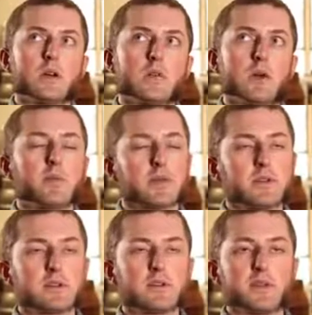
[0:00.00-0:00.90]
My
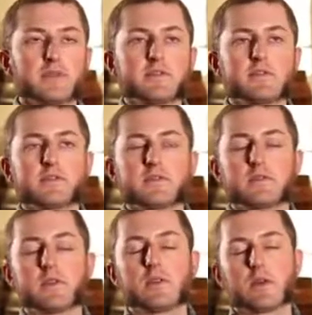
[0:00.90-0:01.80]
personal preference is for
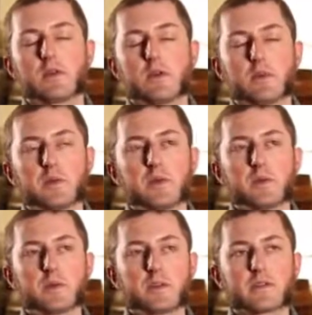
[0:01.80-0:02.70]
low alcohol beer
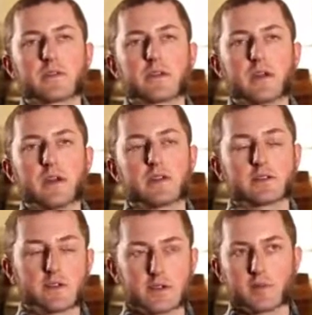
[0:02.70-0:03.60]
because I like
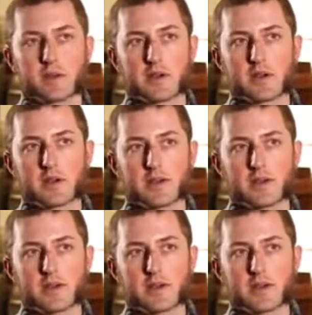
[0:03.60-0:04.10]
drinking beer,